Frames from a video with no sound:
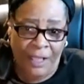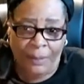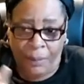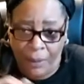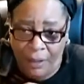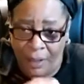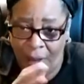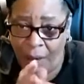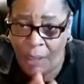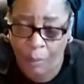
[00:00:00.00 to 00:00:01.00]
and as
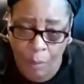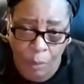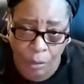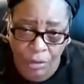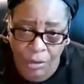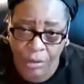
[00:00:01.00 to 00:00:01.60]
president, he will work